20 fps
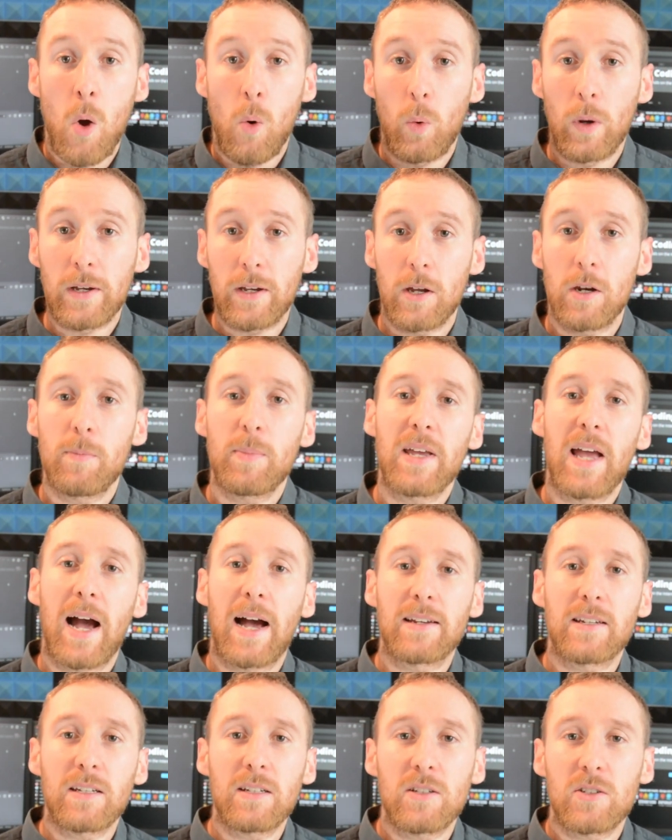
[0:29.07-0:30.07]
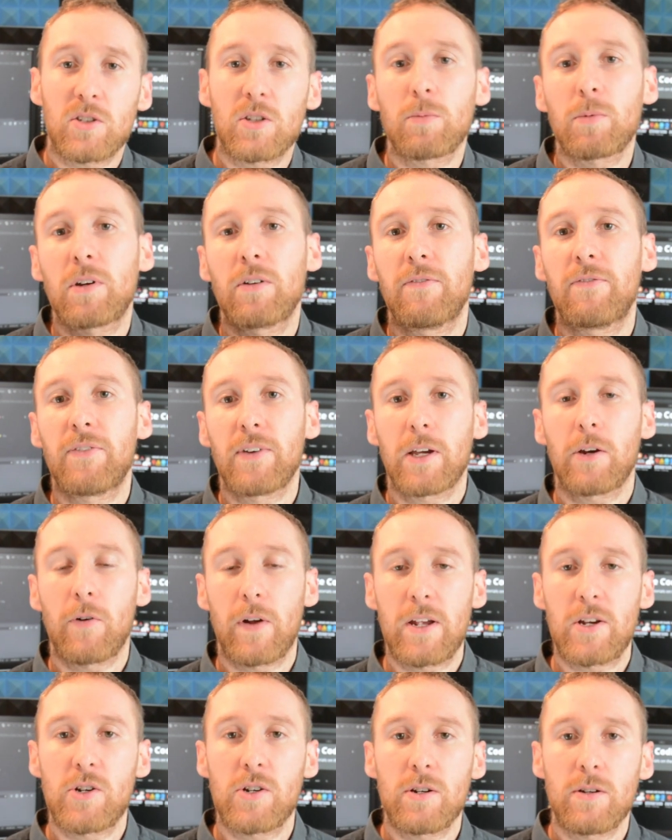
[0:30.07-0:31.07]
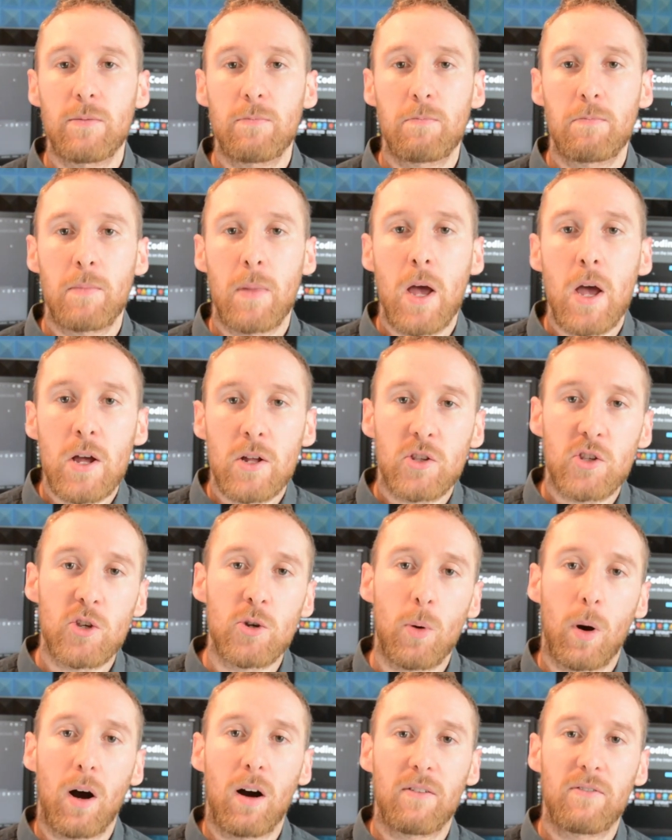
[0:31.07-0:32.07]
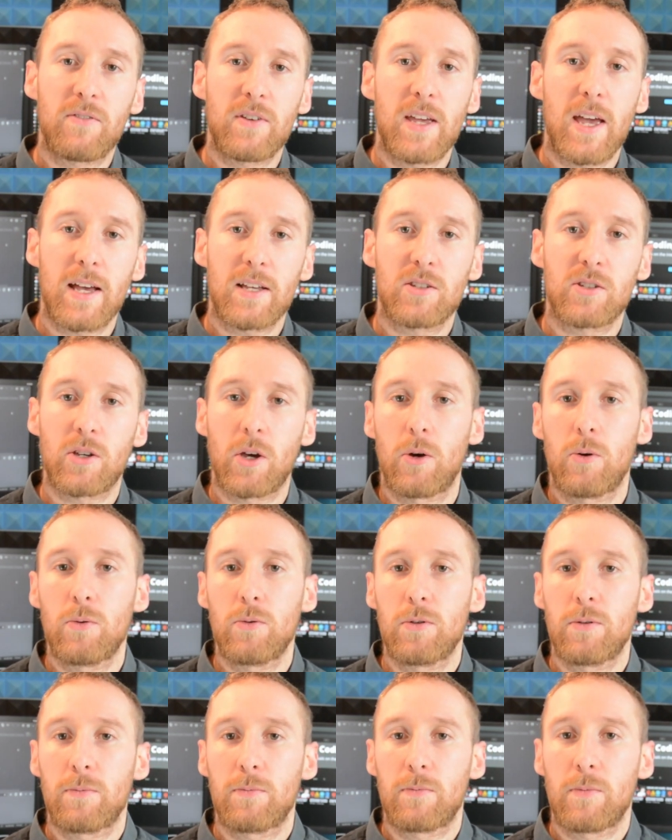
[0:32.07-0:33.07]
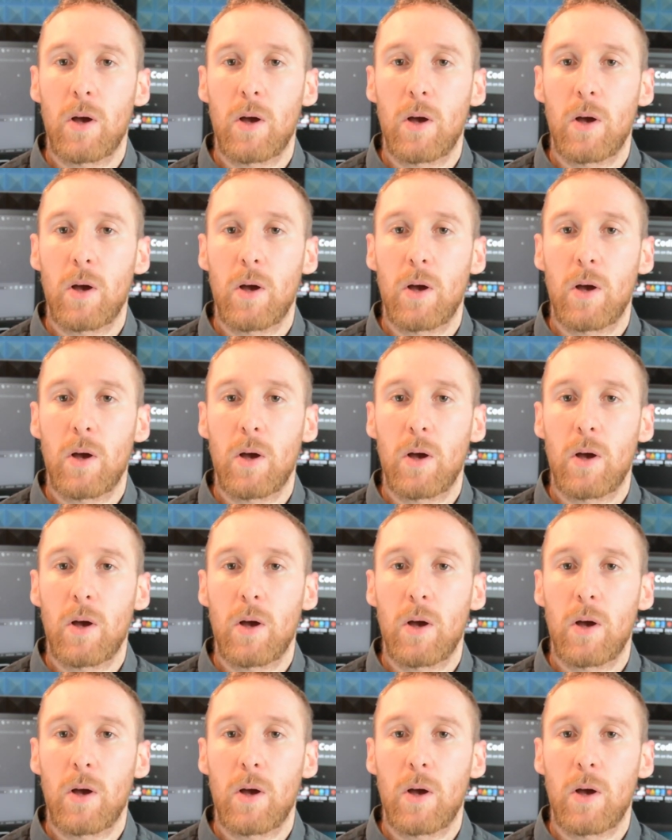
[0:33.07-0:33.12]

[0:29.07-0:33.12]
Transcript: We're going to be adding some configuration to our V S Code,